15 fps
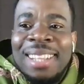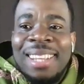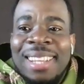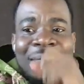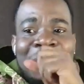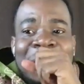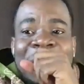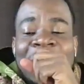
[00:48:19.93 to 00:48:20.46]
don't know
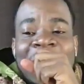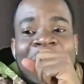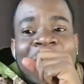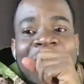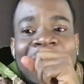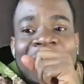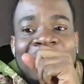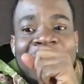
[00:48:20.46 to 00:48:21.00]
if there's anything
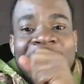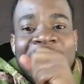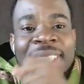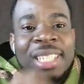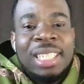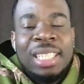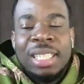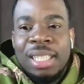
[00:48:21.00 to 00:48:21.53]
I've not
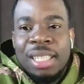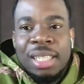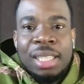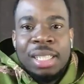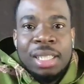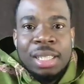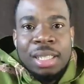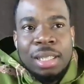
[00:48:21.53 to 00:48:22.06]

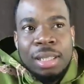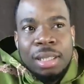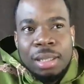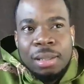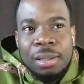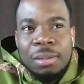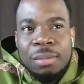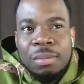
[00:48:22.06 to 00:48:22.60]
covered.
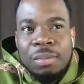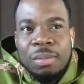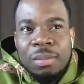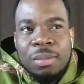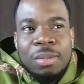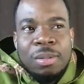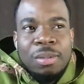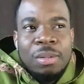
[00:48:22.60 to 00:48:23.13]

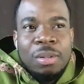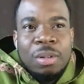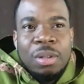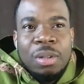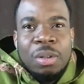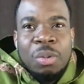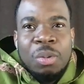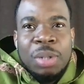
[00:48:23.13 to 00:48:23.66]

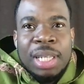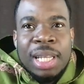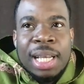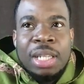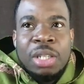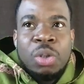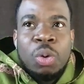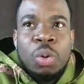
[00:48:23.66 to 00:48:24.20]
Um,
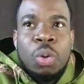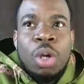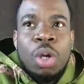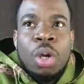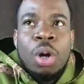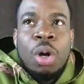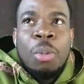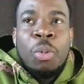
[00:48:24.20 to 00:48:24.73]
with
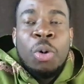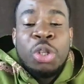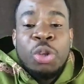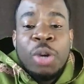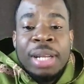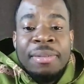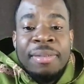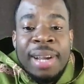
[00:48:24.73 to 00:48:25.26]
that. So,
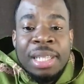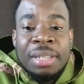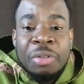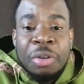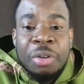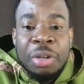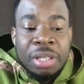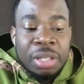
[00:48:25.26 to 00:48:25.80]
um, what's
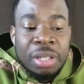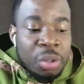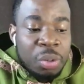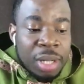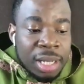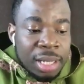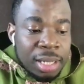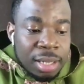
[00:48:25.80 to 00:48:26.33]
your advice
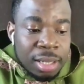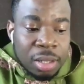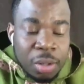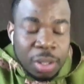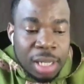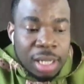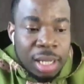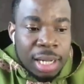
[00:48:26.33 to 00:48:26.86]
for a
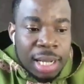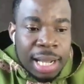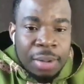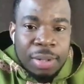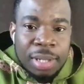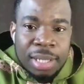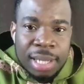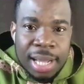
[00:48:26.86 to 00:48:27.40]
student
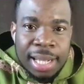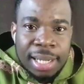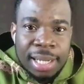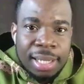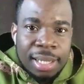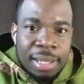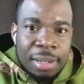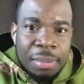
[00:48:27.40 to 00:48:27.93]
studying
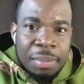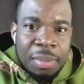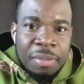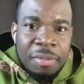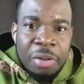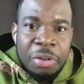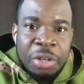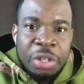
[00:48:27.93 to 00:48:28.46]
outside,
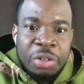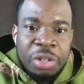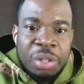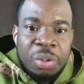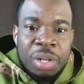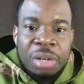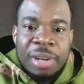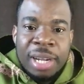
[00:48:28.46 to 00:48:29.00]
um,
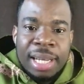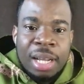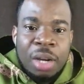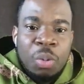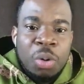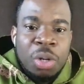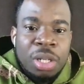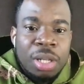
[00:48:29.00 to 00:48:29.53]
foreign trade
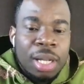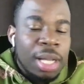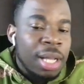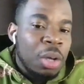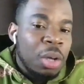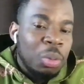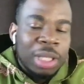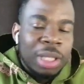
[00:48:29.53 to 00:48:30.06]
student right now?
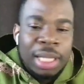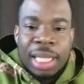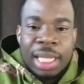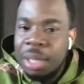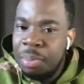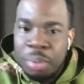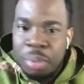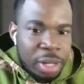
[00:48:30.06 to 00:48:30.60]
What
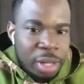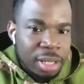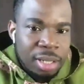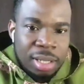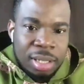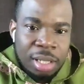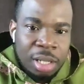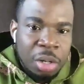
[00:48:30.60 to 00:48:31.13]
what are the
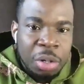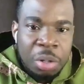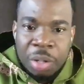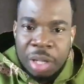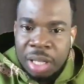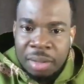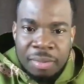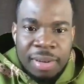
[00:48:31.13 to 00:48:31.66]
key
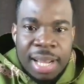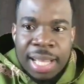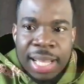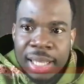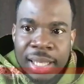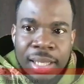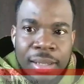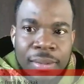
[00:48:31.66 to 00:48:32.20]
points you're going
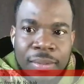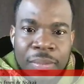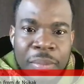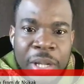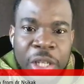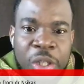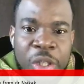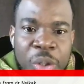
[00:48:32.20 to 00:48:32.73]
to give? Like,
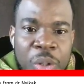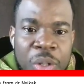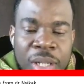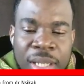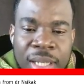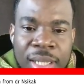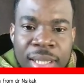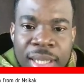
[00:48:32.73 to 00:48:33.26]

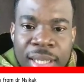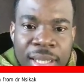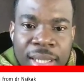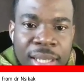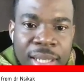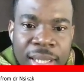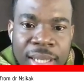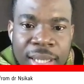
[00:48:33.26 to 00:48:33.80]
make sure
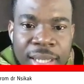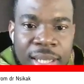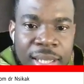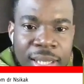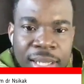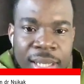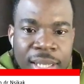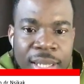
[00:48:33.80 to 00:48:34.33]
this, this,
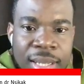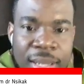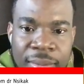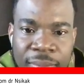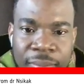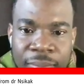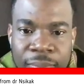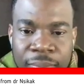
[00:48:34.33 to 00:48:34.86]
this, this,
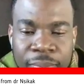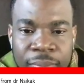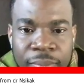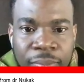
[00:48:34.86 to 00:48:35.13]
this, this.